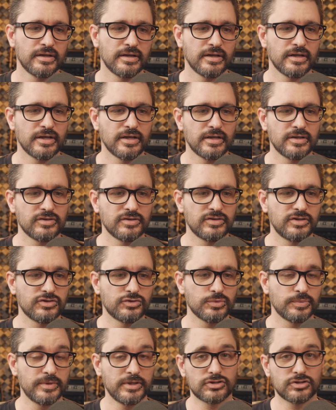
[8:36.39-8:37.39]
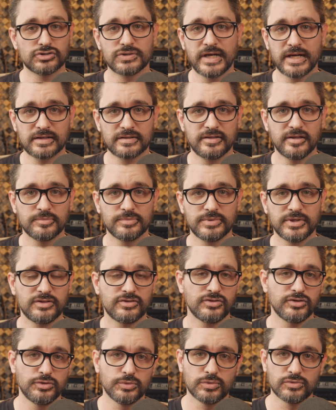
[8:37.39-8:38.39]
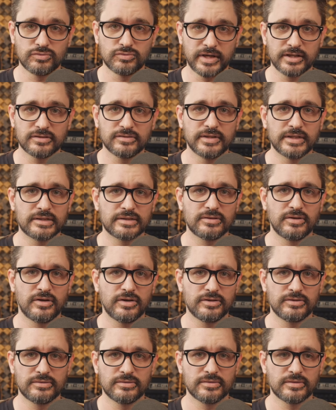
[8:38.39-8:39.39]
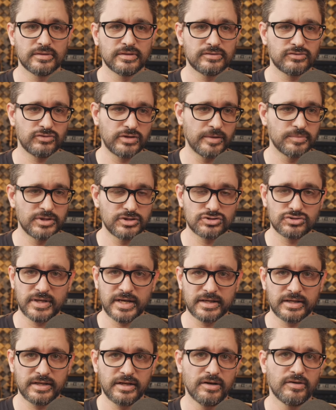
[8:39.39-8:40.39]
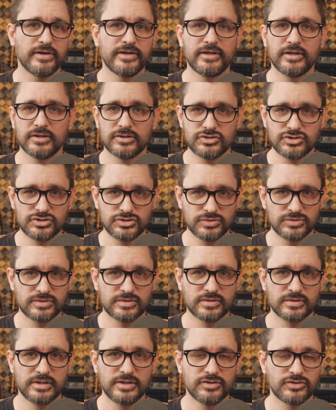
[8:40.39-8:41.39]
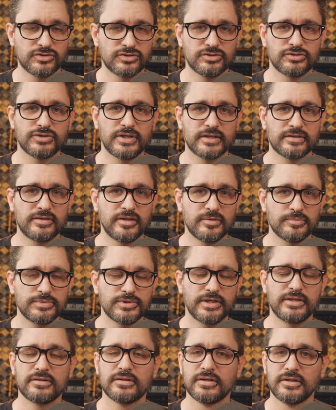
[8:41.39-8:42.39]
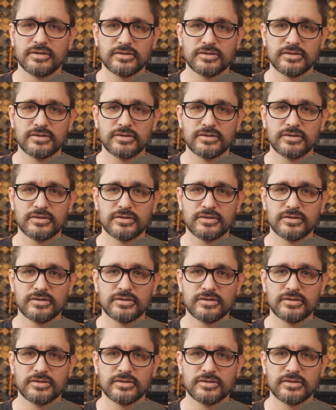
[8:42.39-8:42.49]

Uh, this will be a track template, so you will right-click on an empty track area, choose Insert Track Template,